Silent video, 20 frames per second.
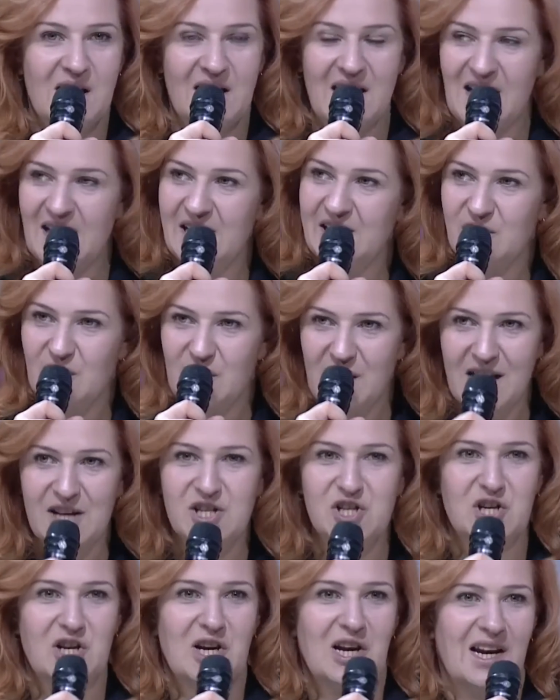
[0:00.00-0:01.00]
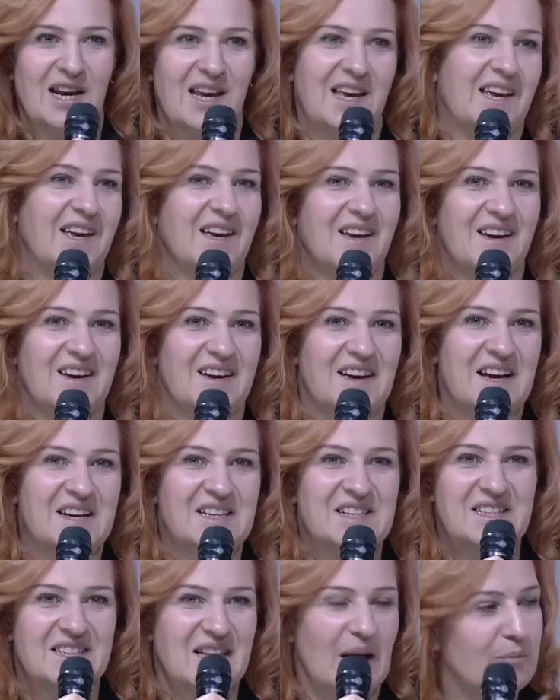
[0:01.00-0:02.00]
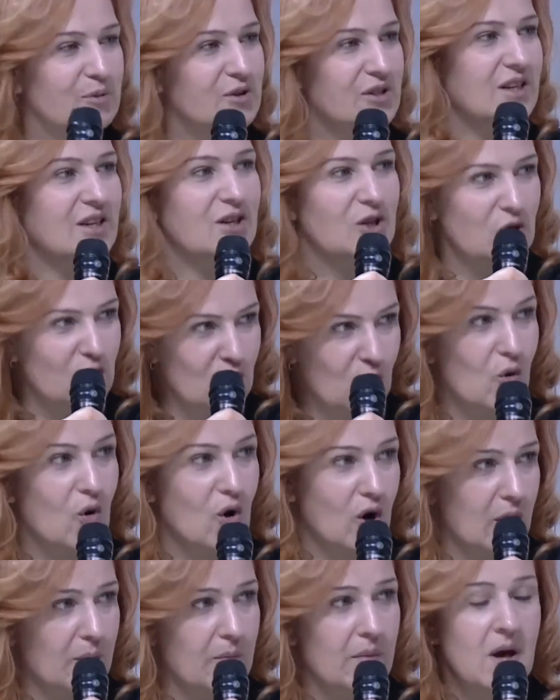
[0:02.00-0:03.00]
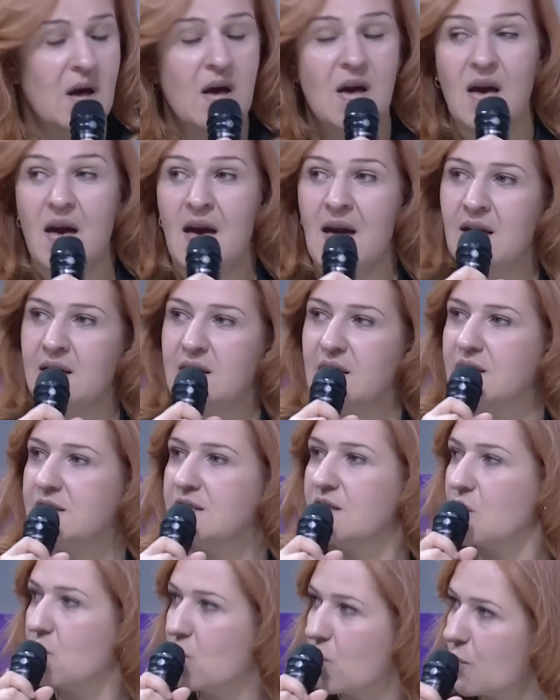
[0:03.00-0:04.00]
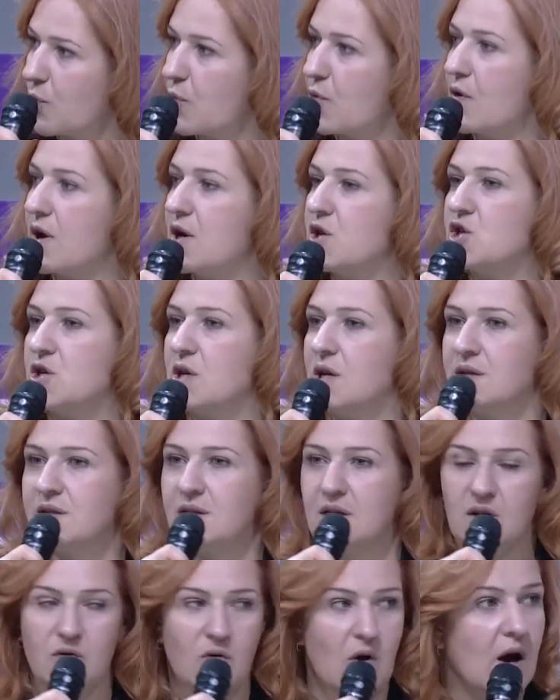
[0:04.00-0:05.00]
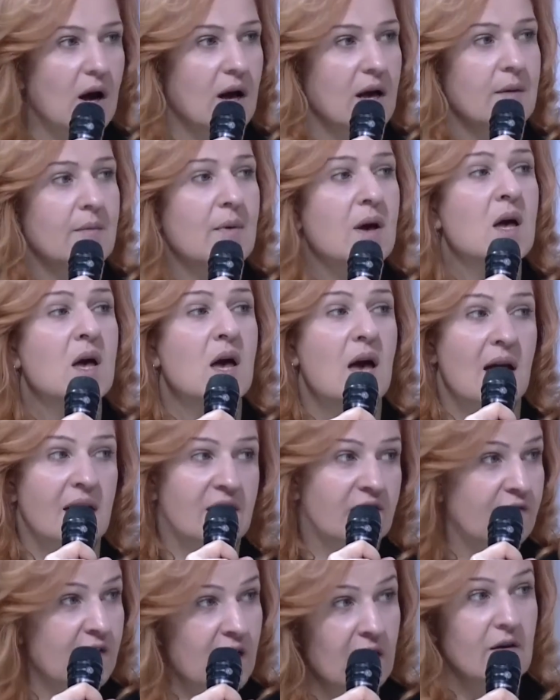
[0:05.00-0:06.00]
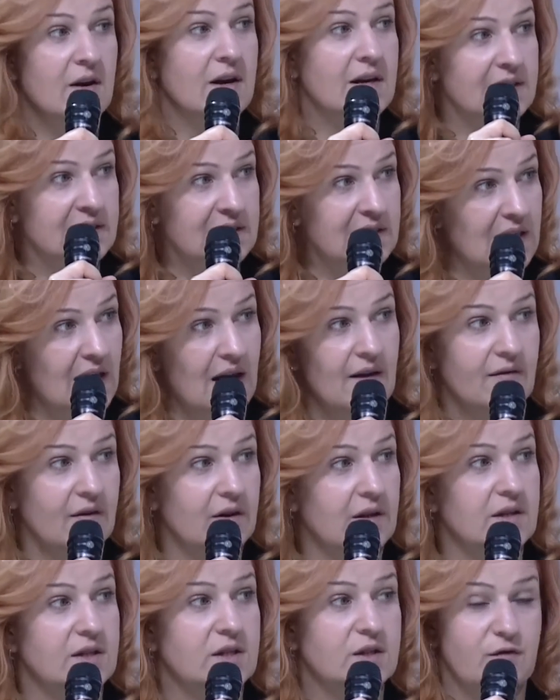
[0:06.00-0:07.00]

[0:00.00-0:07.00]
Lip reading: internationally accepted norm, and its incorporation as a crime at various levels,